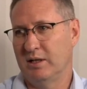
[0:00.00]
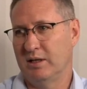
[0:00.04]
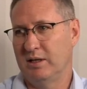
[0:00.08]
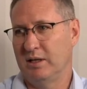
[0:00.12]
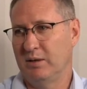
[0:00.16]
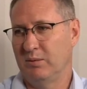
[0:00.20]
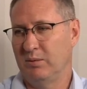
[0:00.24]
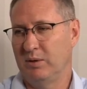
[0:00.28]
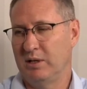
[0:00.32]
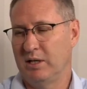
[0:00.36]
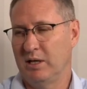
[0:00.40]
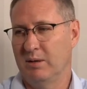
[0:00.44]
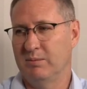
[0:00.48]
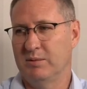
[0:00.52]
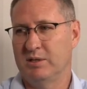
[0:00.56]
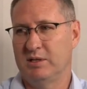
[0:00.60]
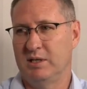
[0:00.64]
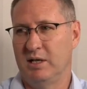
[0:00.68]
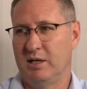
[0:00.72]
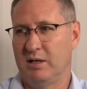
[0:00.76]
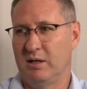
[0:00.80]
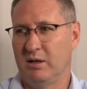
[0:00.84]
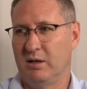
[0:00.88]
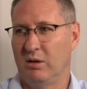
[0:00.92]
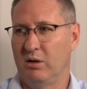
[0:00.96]
I think we come
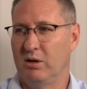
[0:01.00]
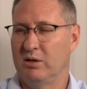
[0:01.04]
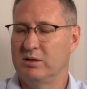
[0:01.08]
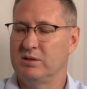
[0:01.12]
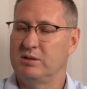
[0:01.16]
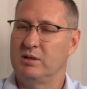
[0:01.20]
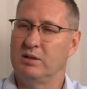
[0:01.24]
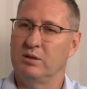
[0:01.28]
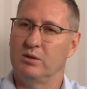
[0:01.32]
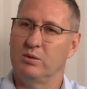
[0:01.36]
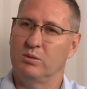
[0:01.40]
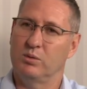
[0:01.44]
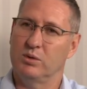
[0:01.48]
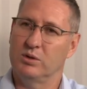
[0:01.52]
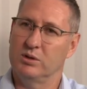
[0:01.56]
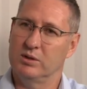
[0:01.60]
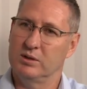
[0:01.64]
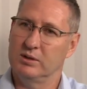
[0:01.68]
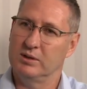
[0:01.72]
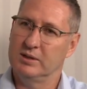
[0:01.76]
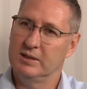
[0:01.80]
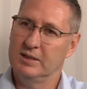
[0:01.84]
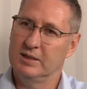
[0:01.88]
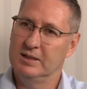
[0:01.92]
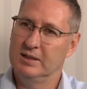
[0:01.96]
second last in the
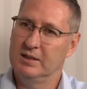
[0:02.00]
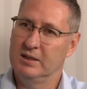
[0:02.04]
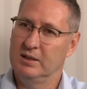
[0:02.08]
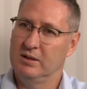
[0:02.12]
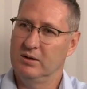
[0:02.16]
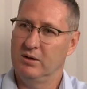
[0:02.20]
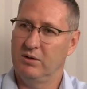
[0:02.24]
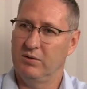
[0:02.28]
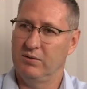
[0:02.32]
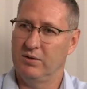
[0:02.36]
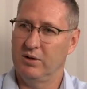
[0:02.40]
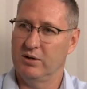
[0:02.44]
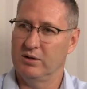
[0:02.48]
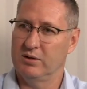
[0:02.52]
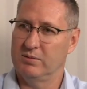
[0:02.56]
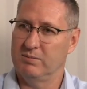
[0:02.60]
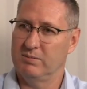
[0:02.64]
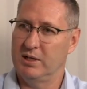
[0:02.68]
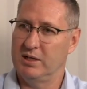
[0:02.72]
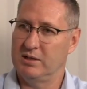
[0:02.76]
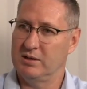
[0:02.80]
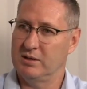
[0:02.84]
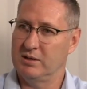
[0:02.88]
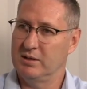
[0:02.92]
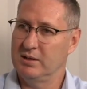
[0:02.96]
world of those
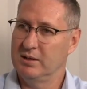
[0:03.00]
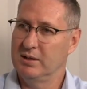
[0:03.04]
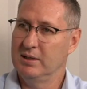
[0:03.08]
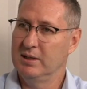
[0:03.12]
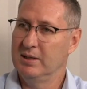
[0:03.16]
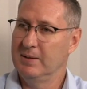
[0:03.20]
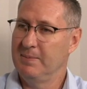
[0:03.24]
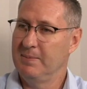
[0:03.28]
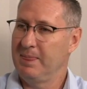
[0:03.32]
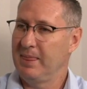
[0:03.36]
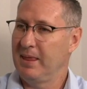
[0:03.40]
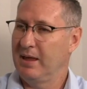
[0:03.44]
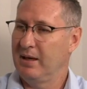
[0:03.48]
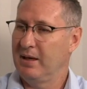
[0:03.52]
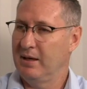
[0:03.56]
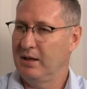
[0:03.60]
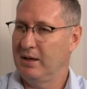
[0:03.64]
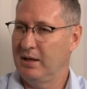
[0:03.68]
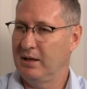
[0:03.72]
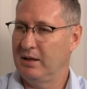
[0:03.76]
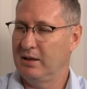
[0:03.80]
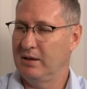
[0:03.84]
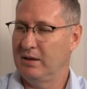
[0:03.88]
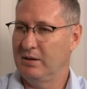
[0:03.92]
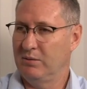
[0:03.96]
measured.
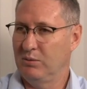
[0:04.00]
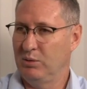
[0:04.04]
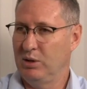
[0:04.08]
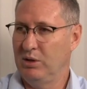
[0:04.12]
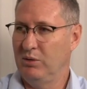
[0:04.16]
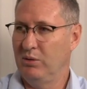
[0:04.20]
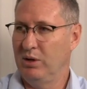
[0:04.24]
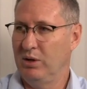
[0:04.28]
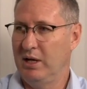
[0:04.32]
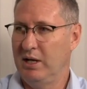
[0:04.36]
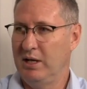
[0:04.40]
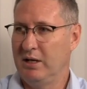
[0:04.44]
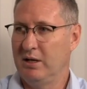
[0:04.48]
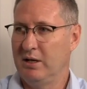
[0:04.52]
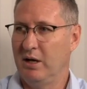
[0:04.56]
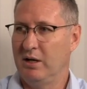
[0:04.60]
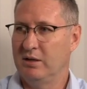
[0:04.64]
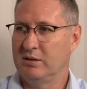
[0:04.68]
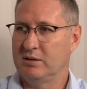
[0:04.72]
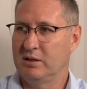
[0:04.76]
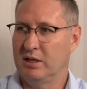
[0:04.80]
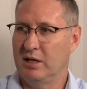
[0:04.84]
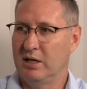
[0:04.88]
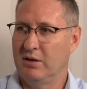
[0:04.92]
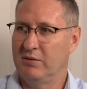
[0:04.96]
And we're really
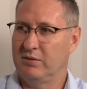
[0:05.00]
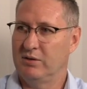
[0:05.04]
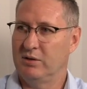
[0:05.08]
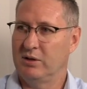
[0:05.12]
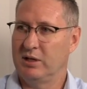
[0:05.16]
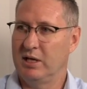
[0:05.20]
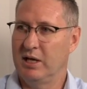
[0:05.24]
going to have to